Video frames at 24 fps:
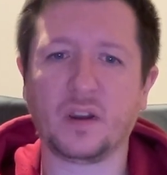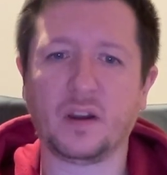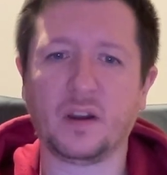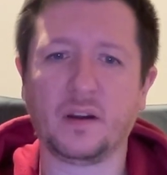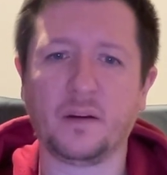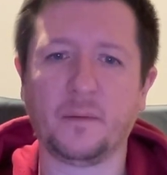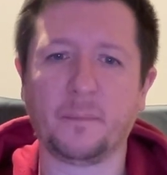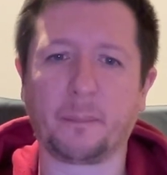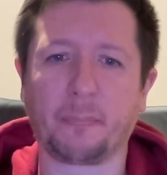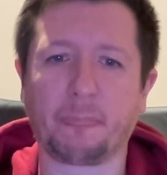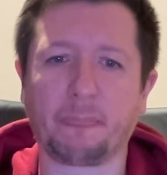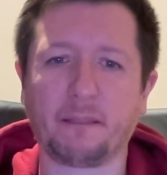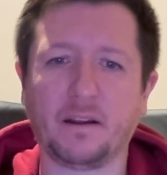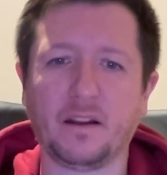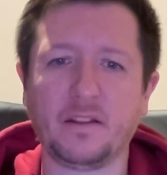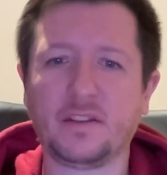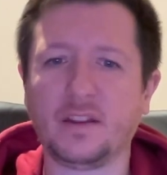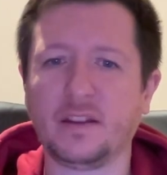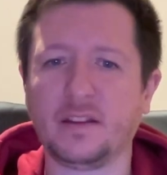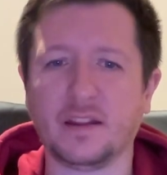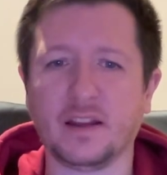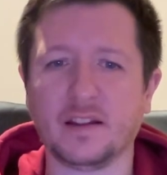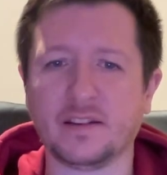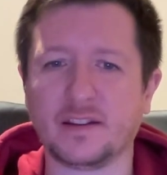I
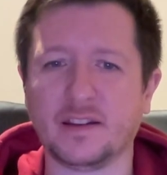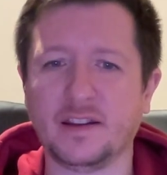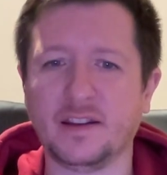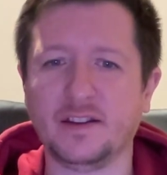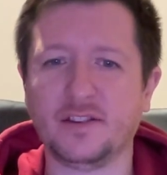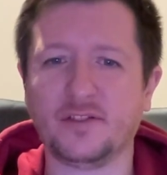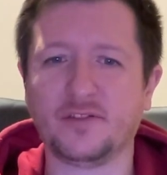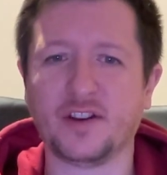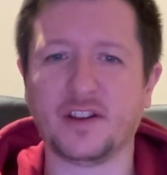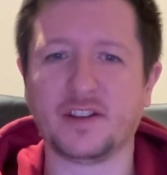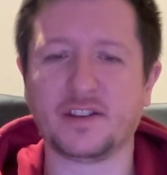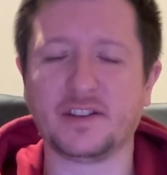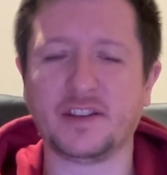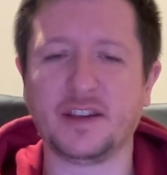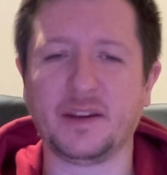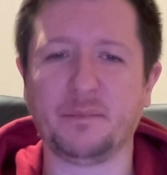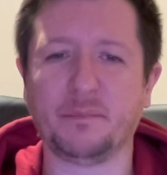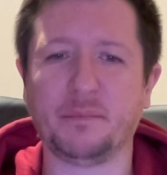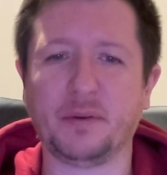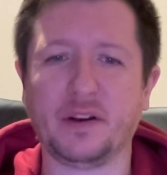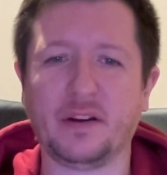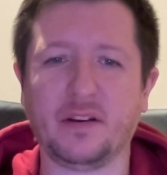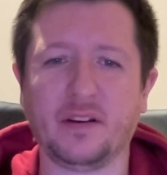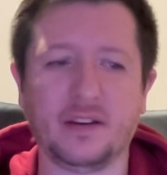think there's an
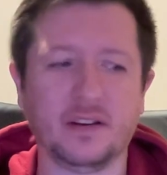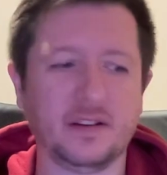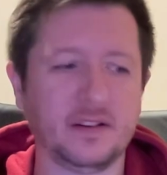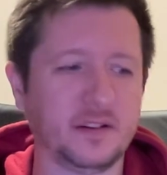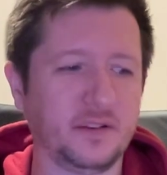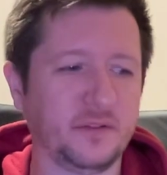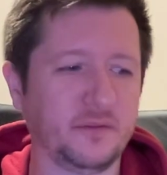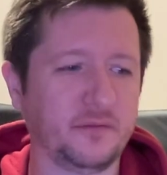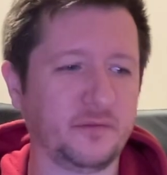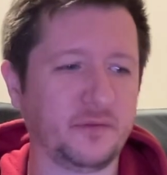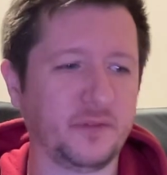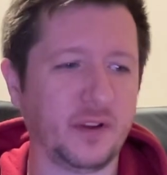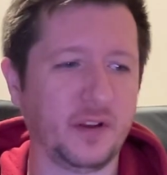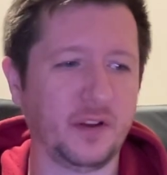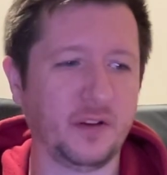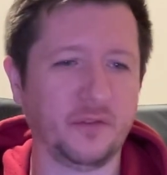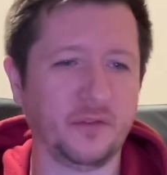interesting period of